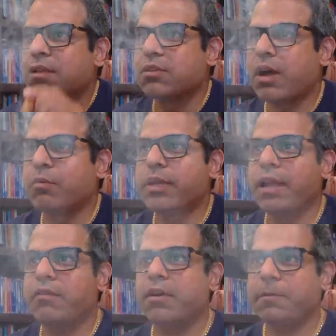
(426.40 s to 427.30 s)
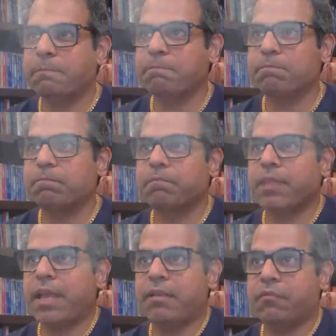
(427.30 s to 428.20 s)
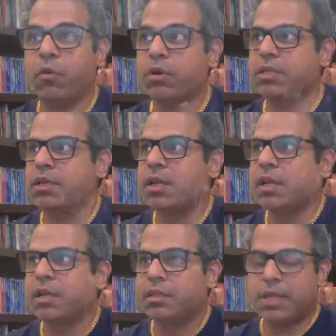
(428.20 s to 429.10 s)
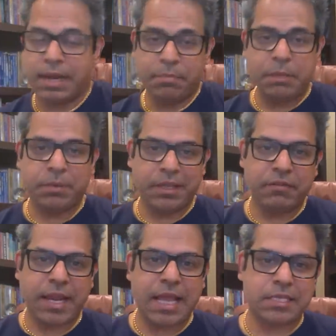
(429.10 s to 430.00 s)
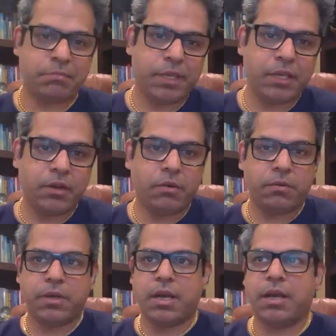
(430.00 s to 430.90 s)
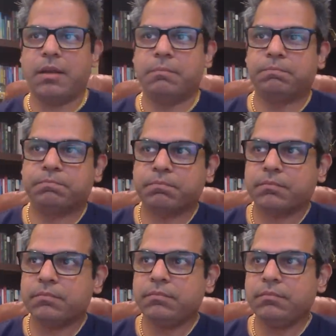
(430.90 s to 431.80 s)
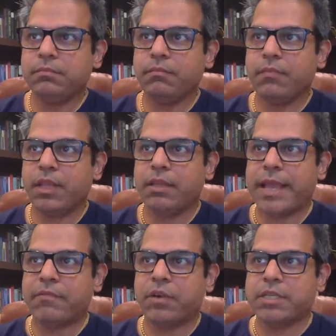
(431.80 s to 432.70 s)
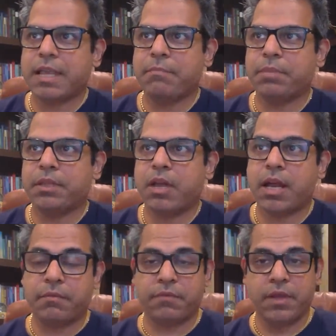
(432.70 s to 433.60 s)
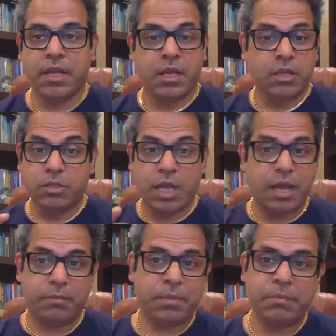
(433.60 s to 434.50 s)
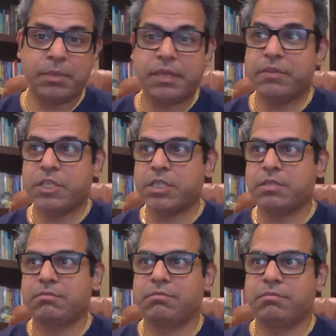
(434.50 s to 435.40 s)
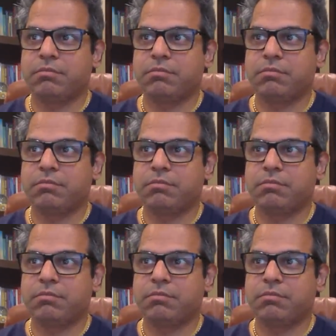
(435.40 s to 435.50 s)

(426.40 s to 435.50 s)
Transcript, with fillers: So I would never, and of course, a lot of people even ask me, you know, um, like for example, a lot of lot of people, even just